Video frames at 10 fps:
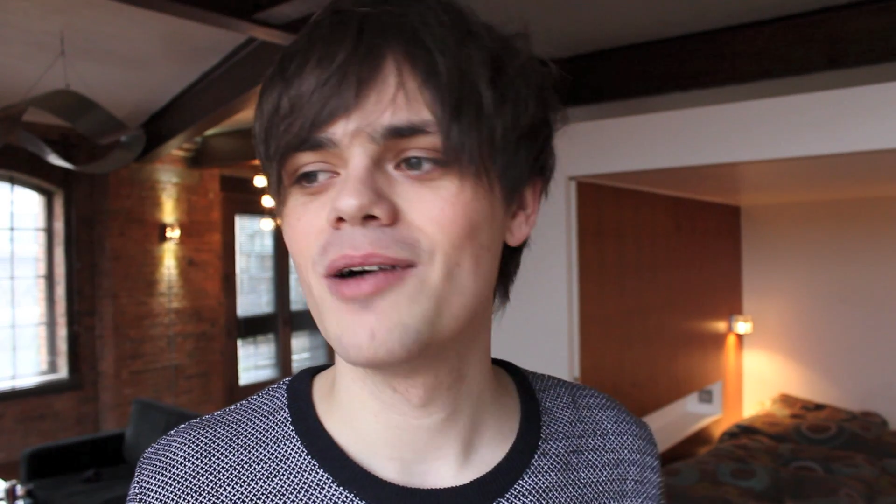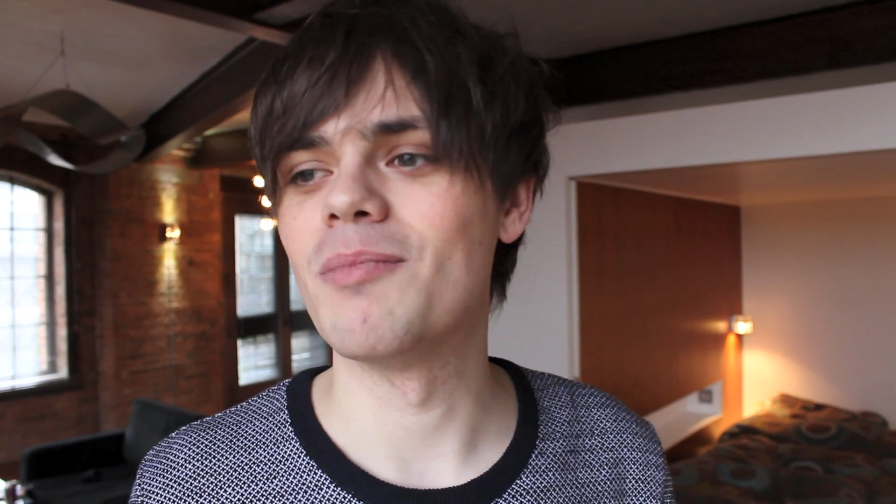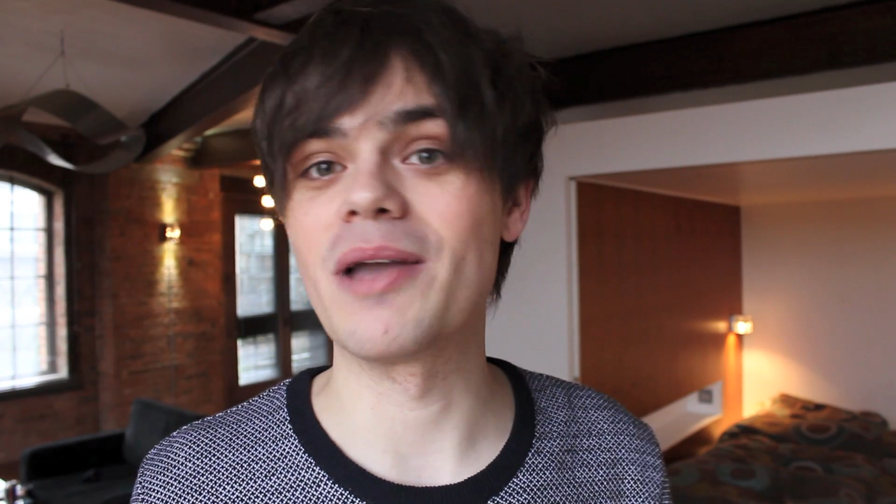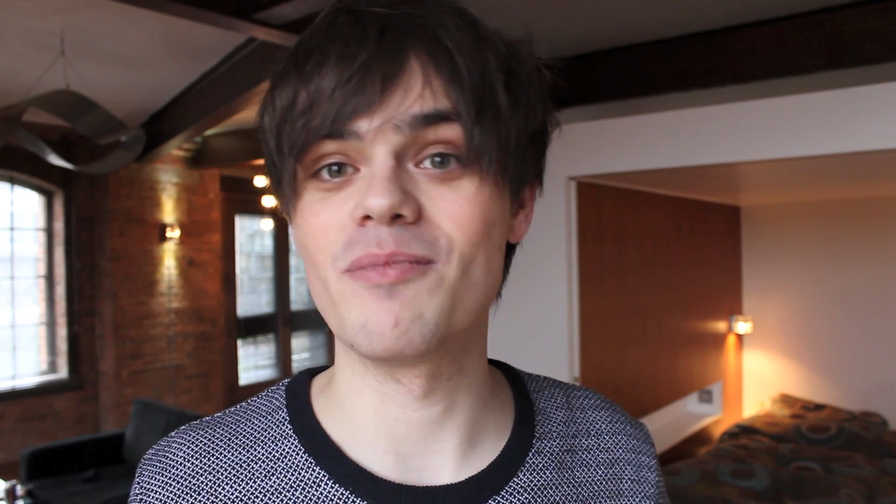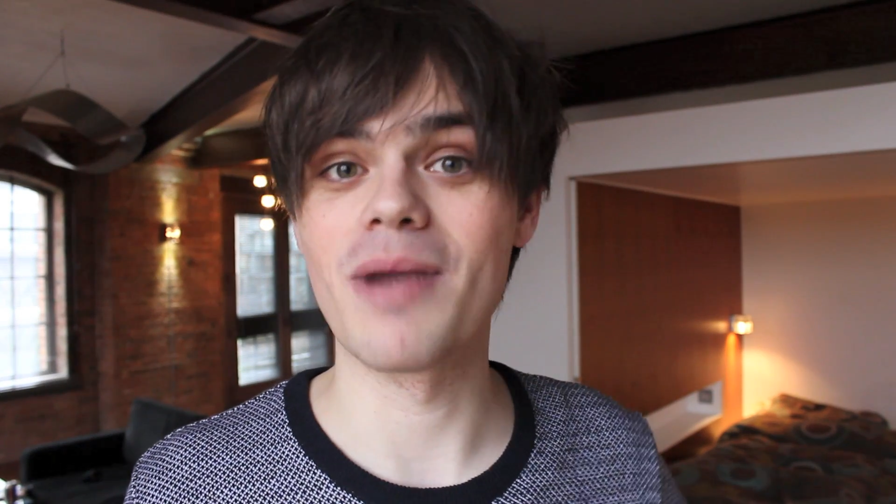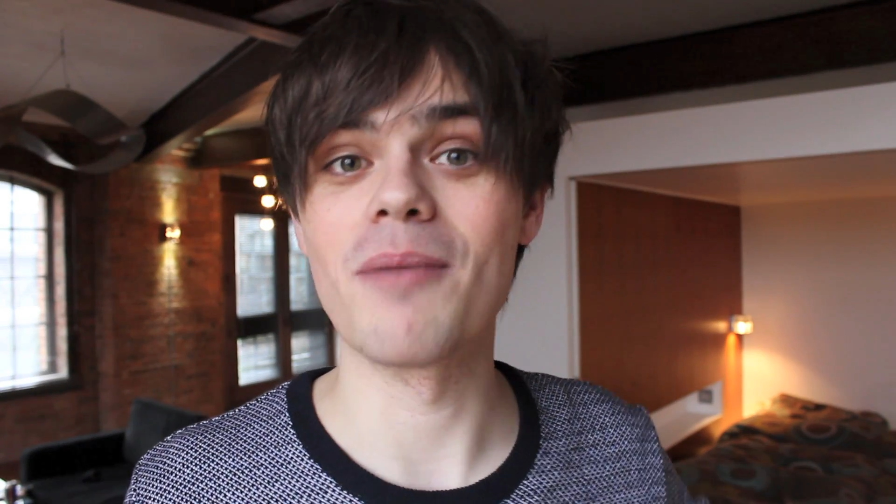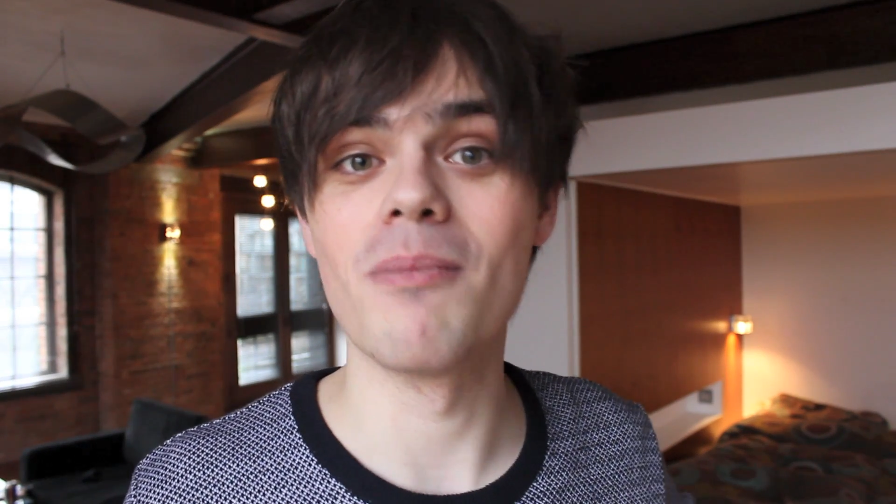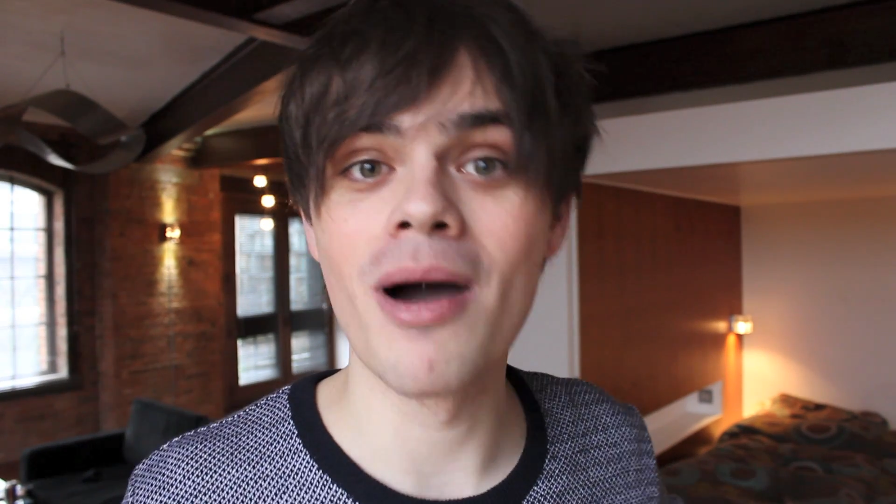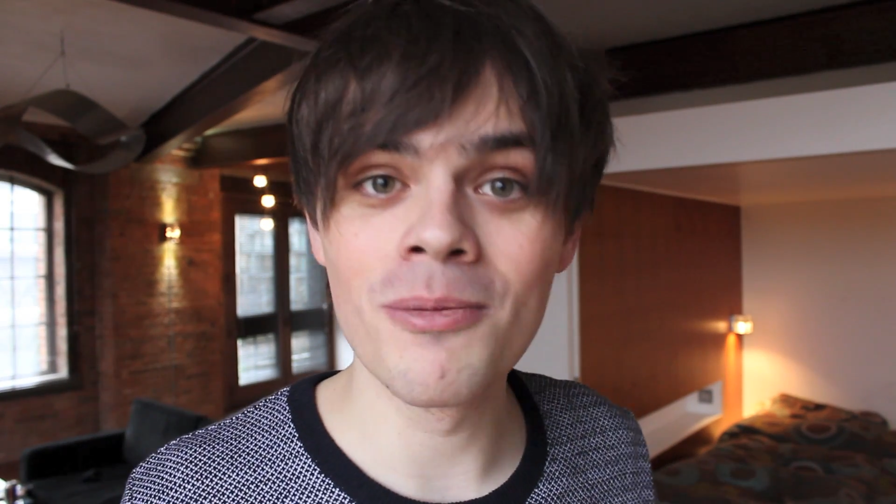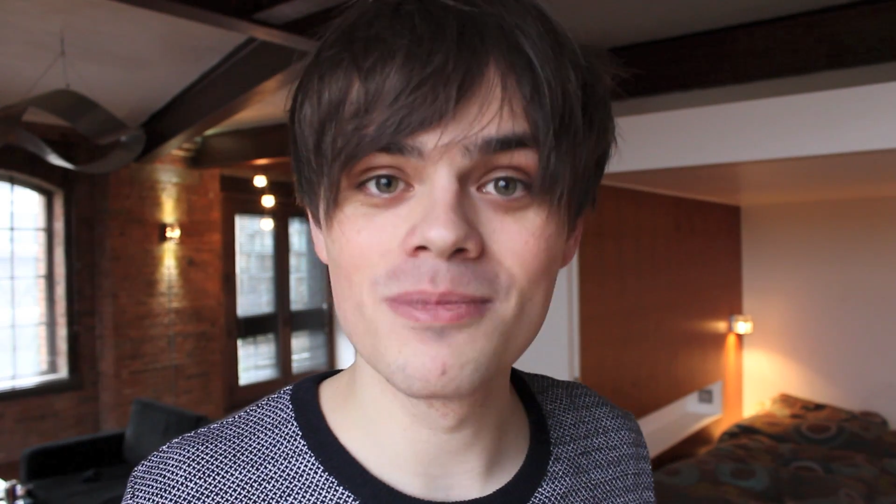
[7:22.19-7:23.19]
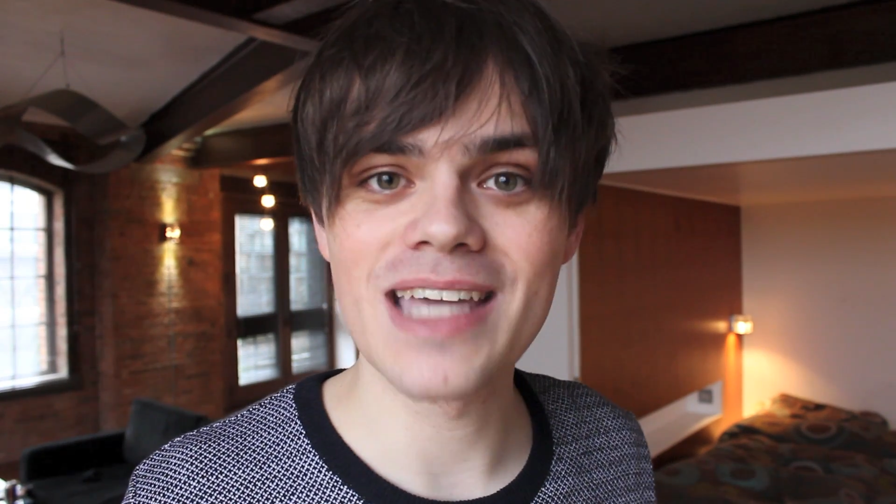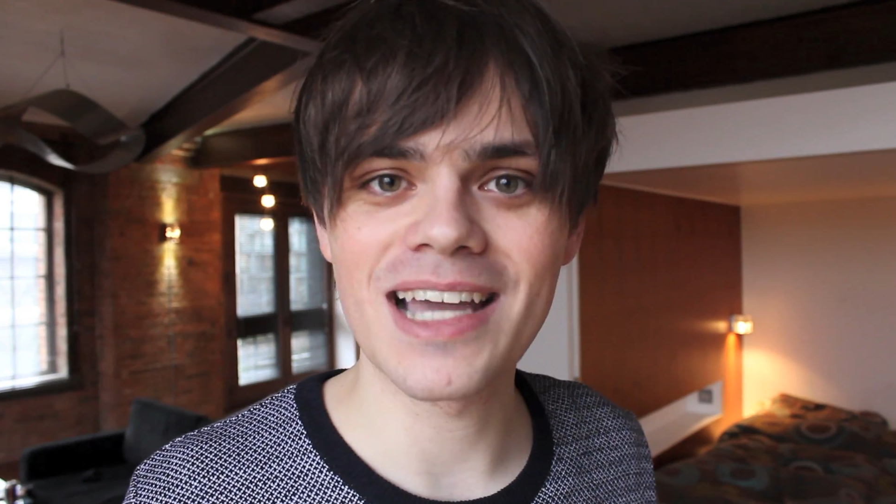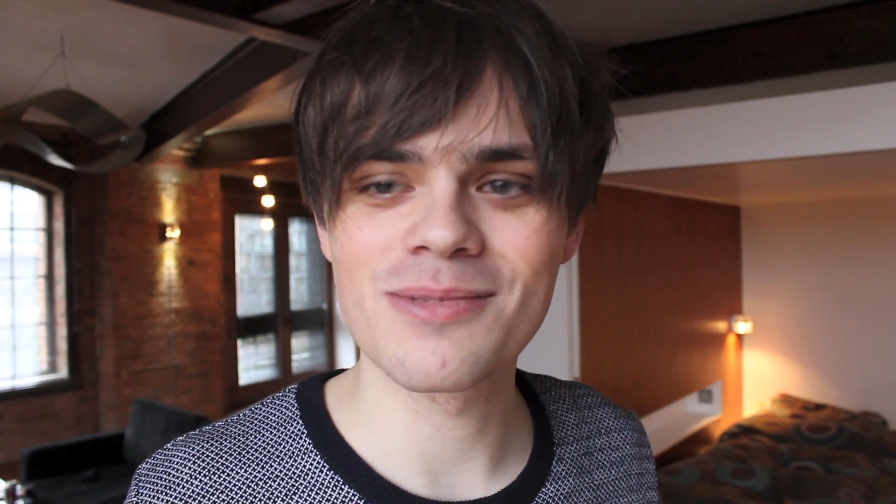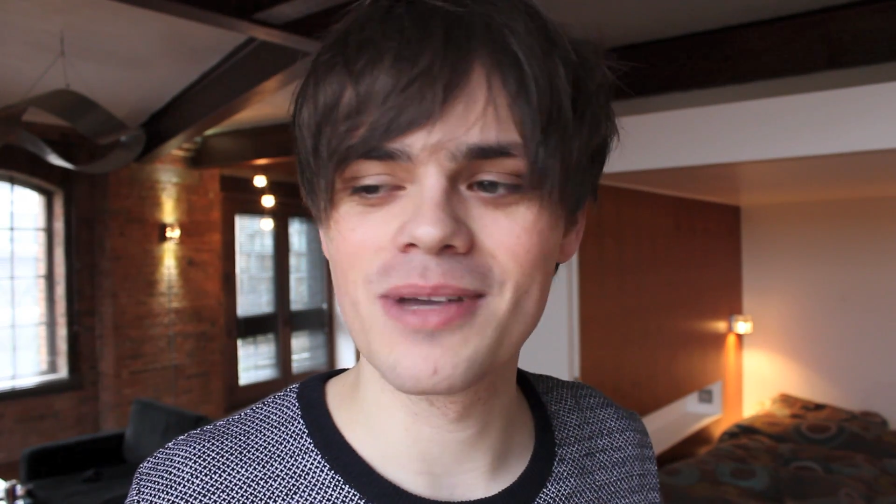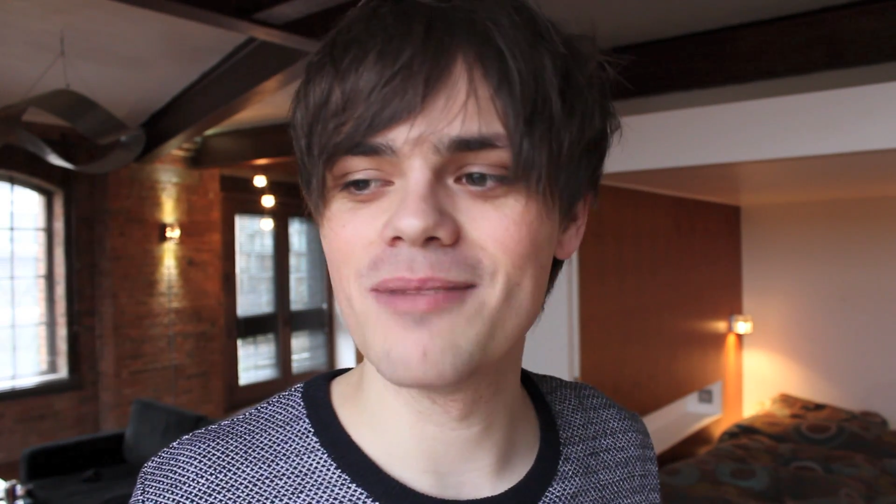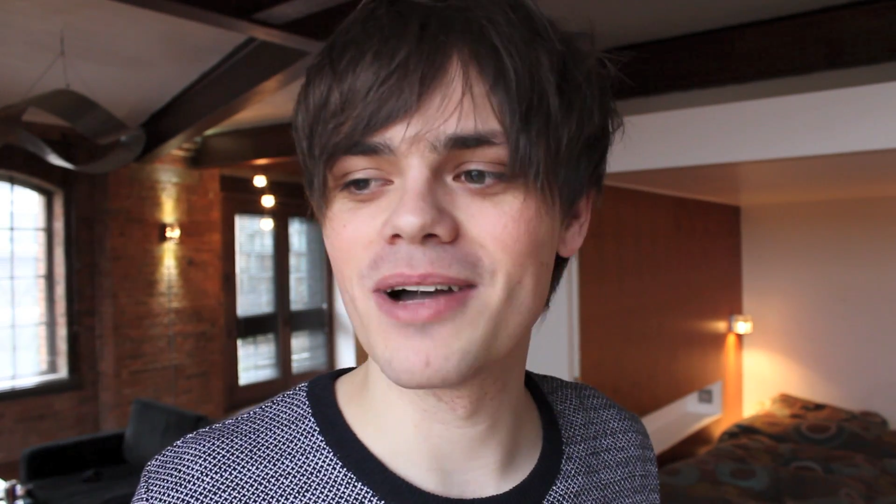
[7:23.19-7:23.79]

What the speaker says: My mum texted me,